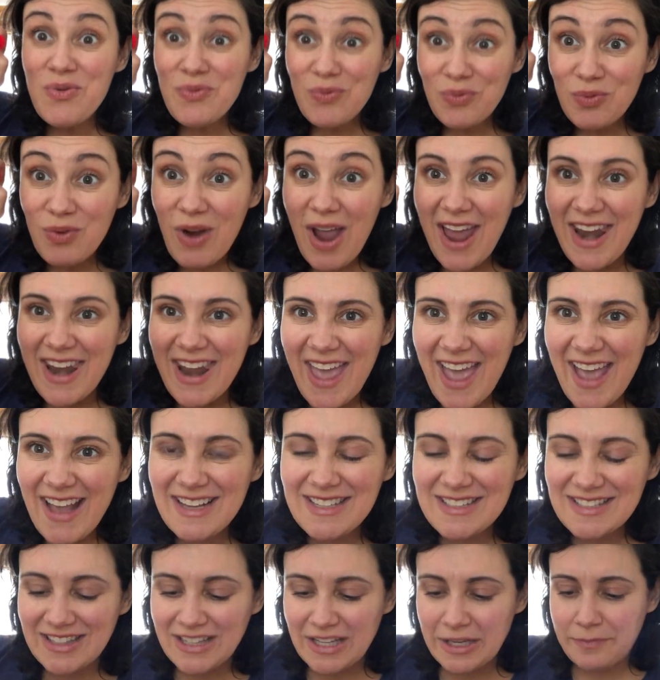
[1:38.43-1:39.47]
red,
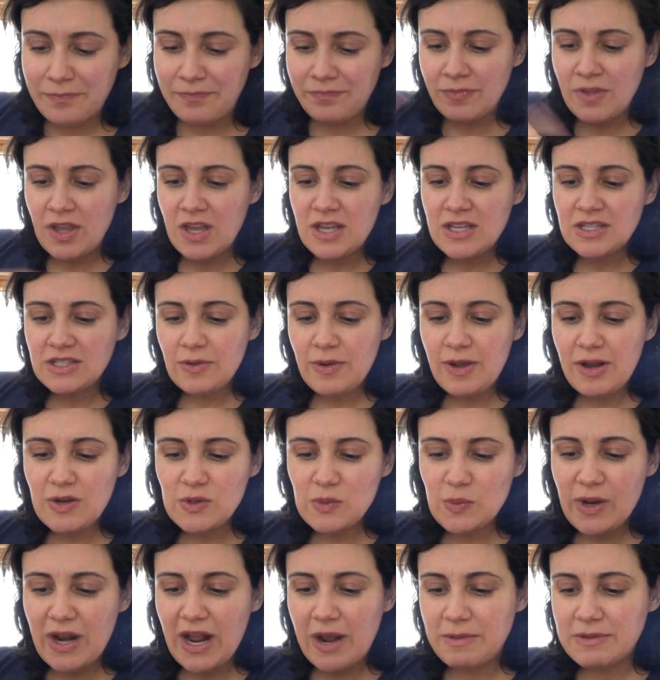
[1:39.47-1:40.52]
excellent. So here's
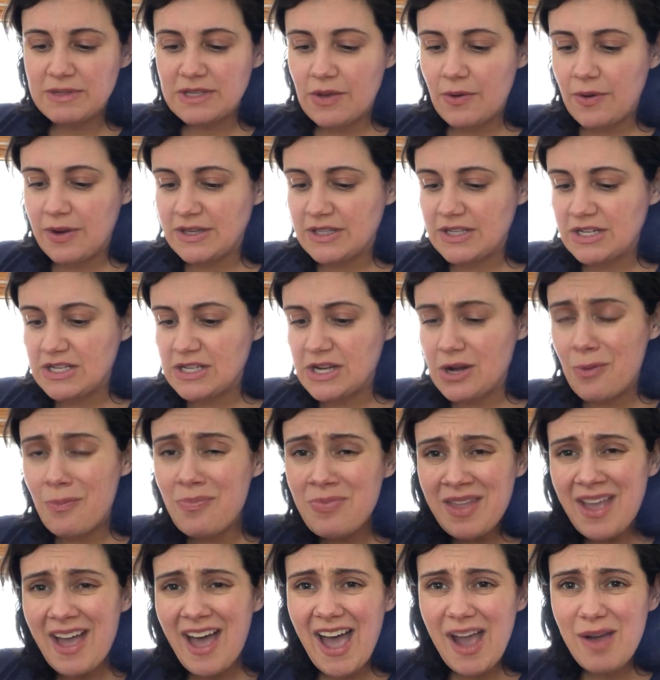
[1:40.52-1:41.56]
what I was going to do.
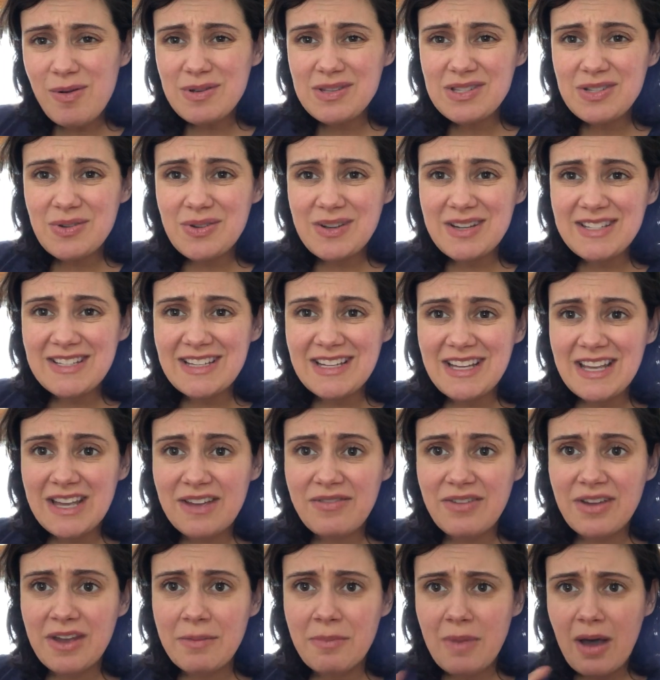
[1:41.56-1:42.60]
I was going to
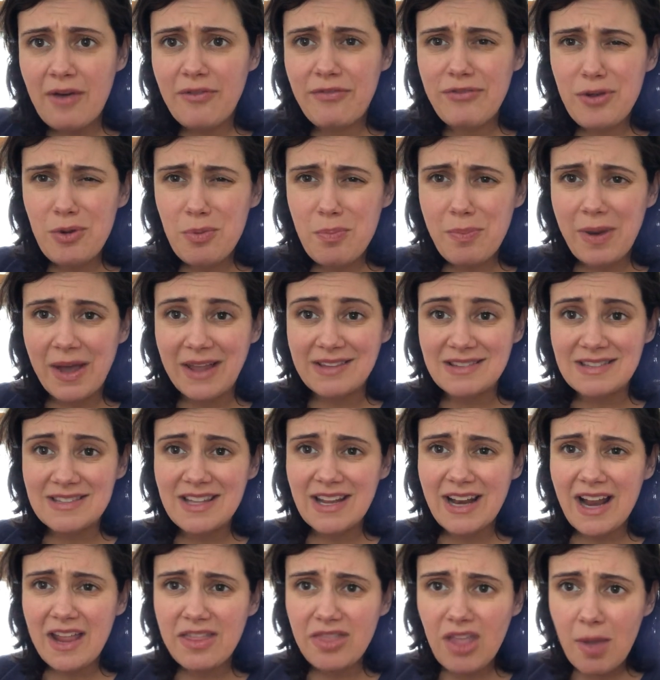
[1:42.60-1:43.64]
give him a few buttons
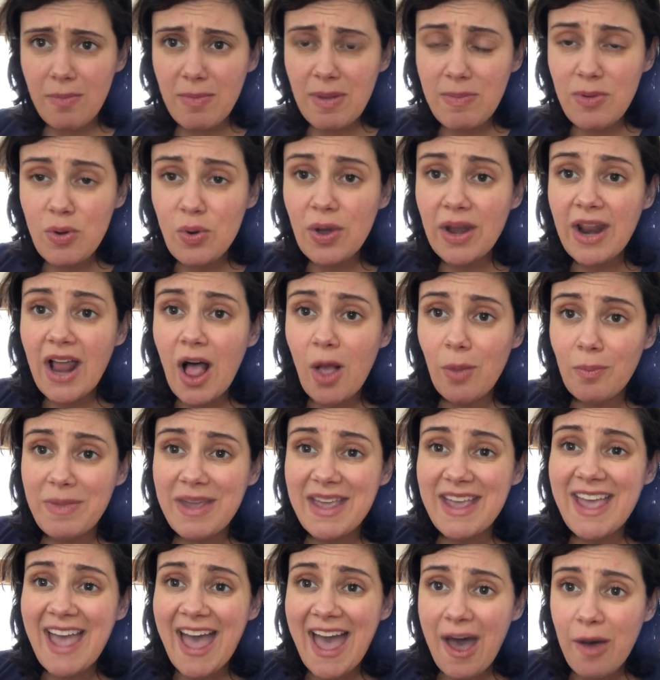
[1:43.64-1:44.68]
and I thought maybe you could help
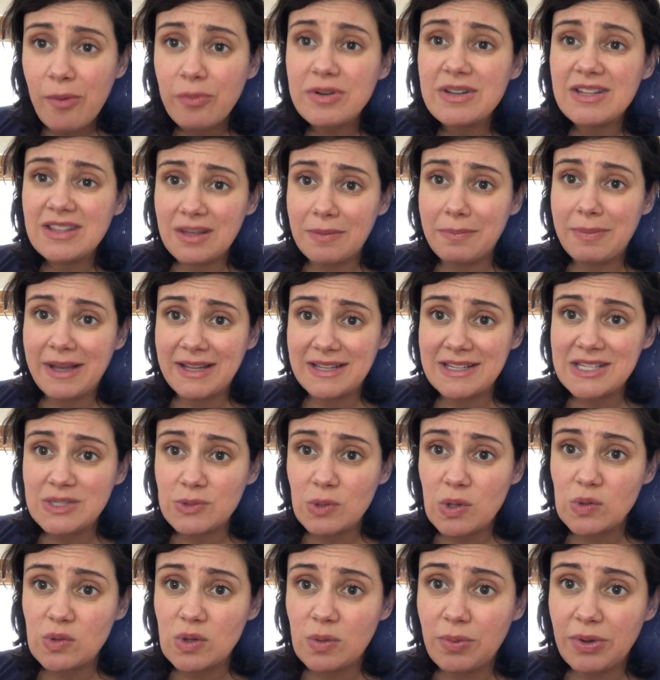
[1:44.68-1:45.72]
me count the buttons
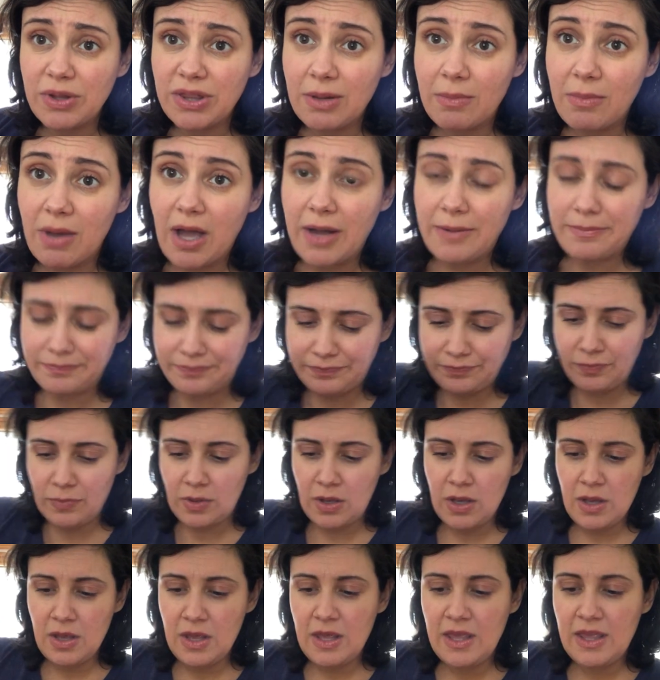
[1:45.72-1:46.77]
once we put them on.
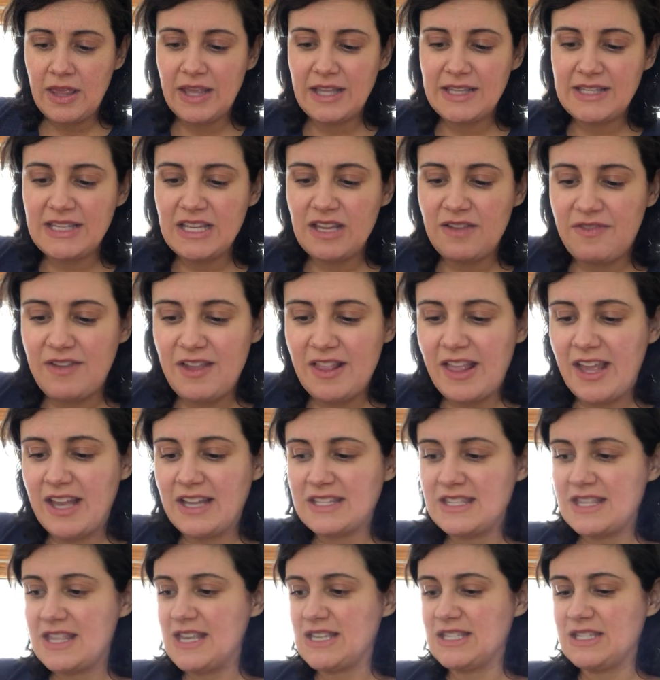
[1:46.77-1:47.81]
Let's see if he
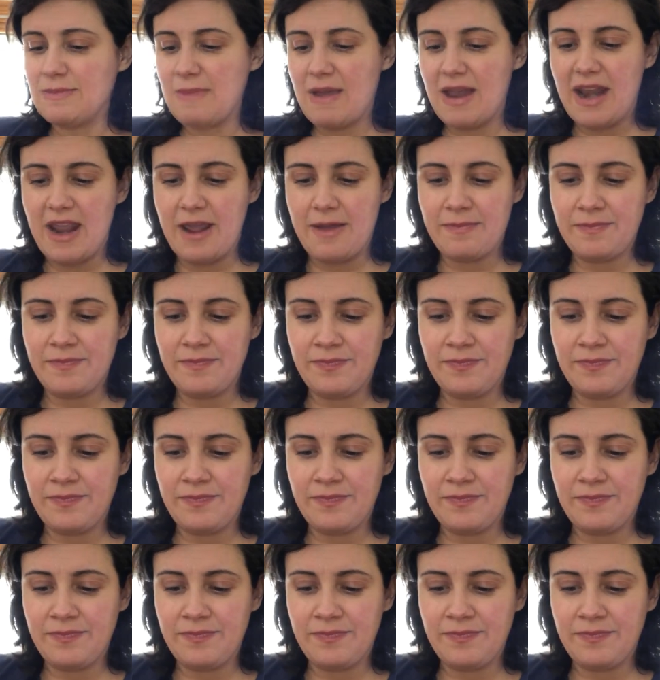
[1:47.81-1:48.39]
likes this many.